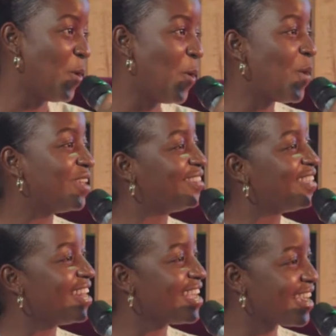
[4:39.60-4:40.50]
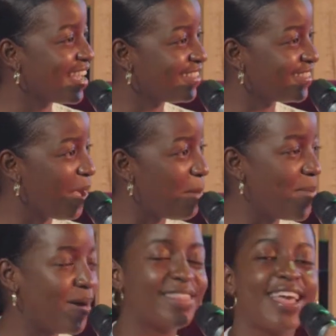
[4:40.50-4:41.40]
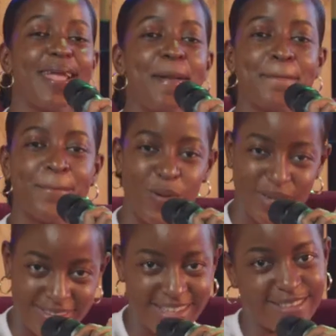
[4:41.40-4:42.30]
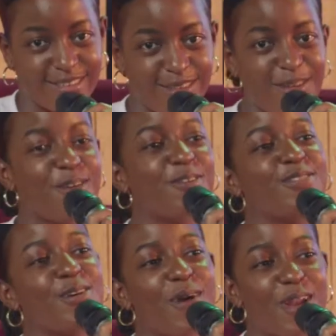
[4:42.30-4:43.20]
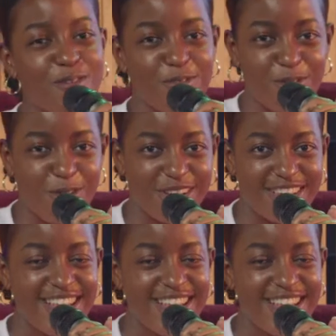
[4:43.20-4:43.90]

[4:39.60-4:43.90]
who was telling us about the importance of the Word of God.